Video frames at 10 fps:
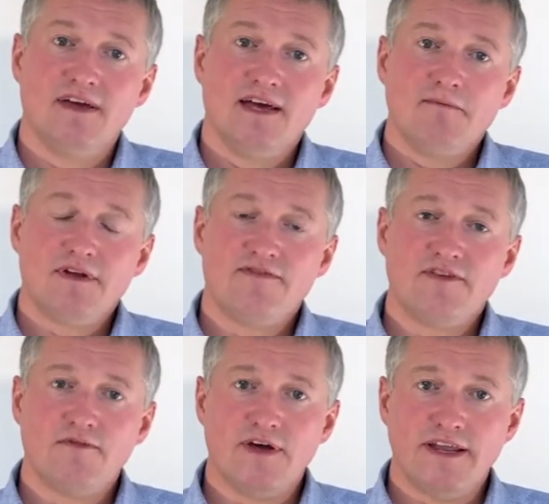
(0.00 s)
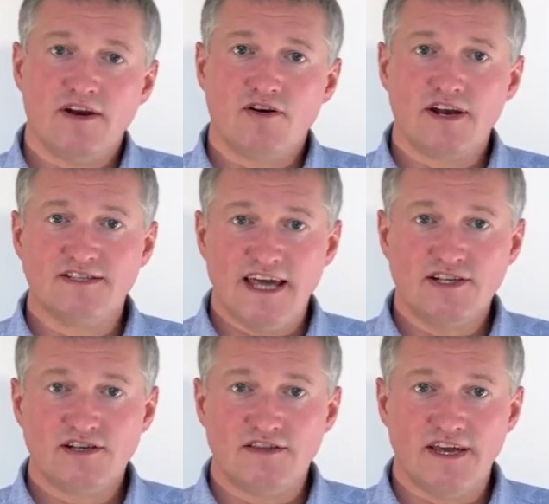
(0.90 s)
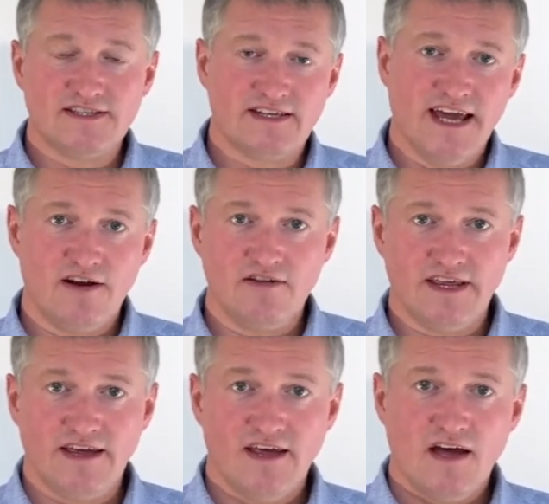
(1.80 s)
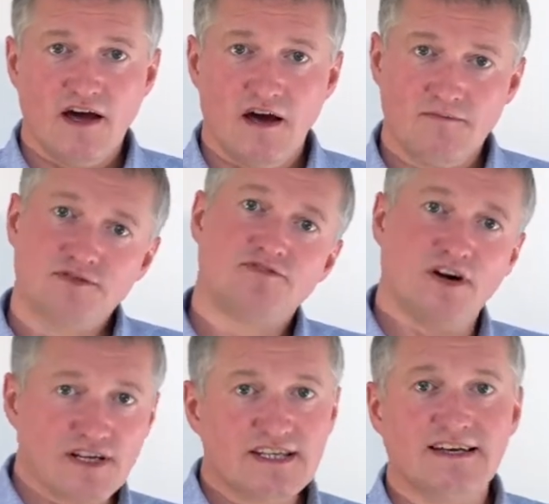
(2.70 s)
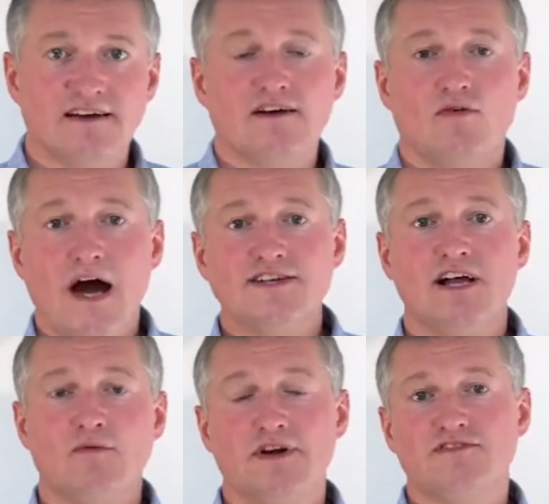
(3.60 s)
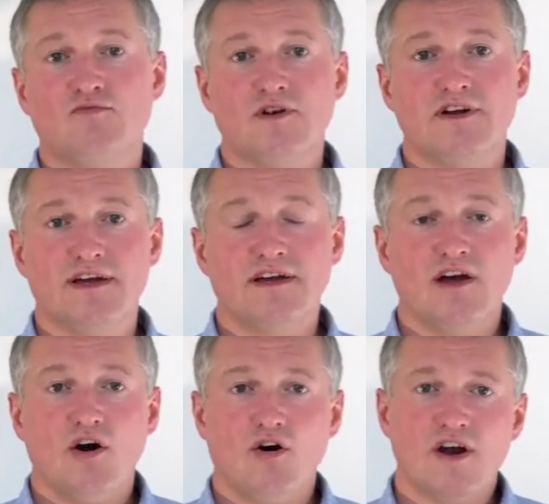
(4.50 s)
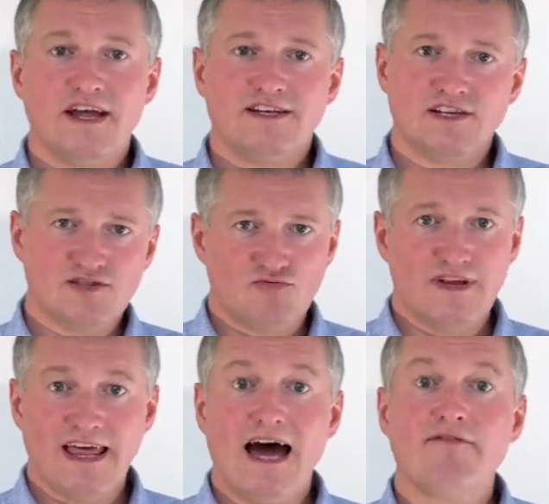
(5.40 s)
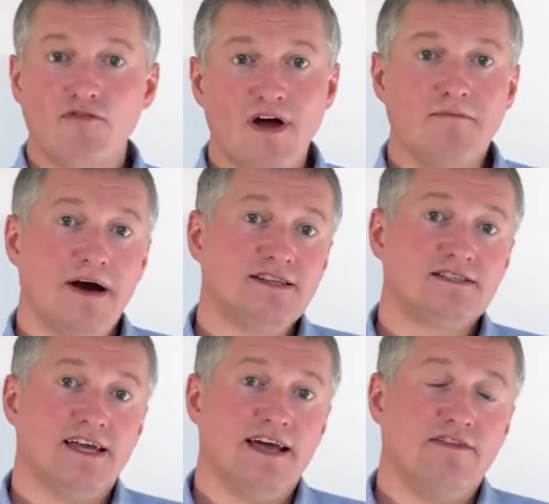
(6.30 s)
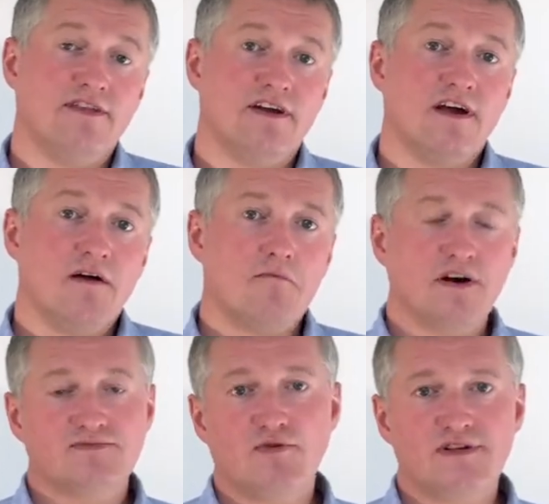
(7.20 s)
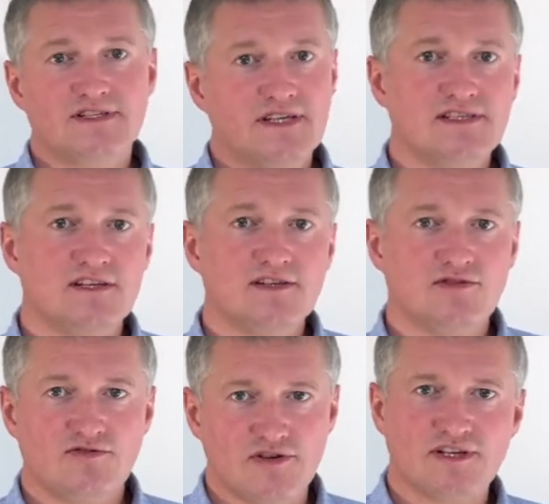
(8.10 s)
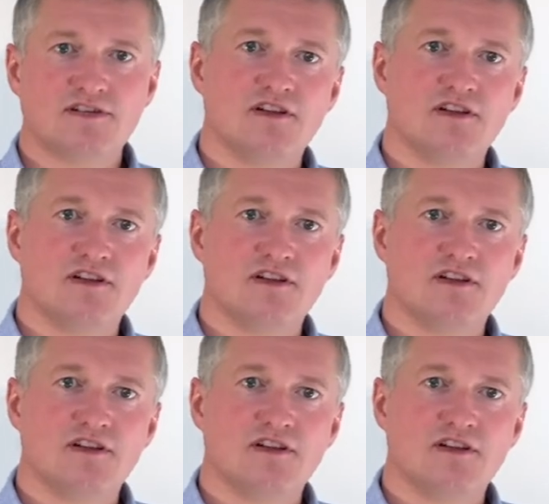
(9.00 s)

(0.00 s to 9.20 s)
but if they're in an organisation that is inherently obstructing Agile ways of working or doesn't really have the right mindset and they're much more insistent on traditional